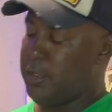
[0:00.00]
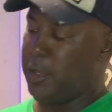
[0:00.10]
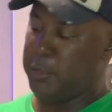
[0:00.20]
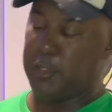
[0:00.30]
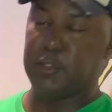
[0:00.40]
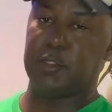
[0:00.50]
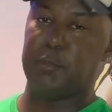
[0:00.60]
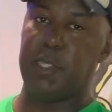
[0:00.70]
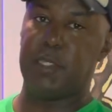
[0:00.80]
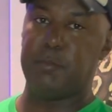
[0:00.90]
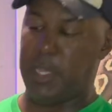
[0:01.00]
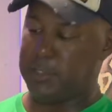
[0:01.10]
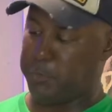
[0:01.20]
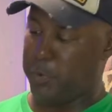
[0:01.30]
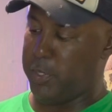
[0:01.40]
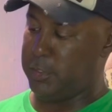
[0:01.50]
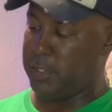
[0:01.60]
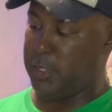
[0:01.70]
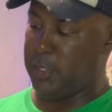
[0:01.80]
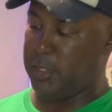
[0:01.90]
I'll be using the big mite spray,
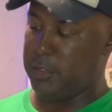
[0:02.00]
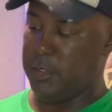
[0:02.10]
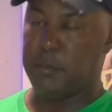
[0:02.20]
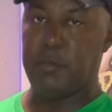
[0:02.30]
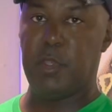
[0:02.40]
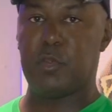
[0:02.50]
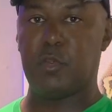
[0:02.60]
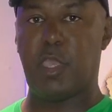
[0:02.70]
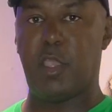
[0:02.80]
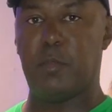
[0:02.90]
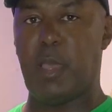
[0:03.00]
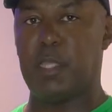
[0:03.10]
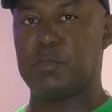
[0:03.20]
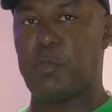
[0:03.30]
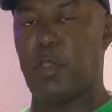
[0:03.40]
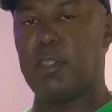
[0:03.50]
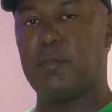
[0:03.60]
the Miracle Care mite spray,